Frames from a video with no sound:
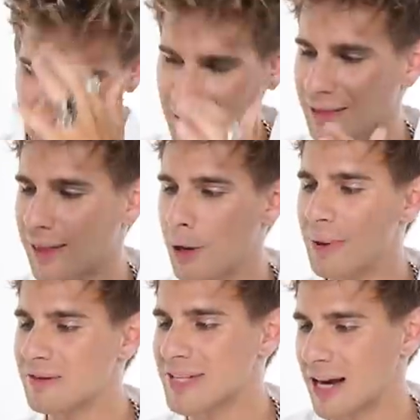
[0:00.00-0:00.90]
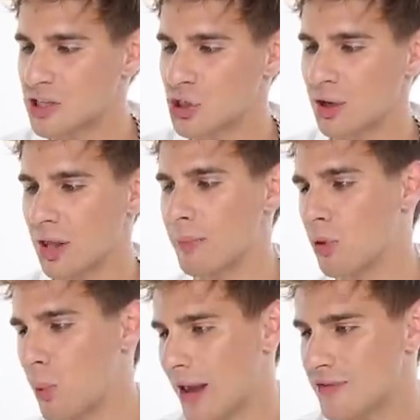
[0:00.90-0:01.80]
Add a little bit of texture and a little bit
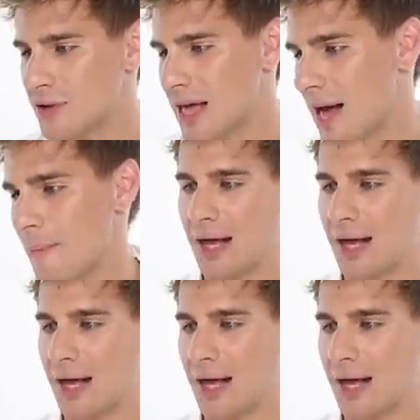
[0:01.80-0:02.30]
of wave to that.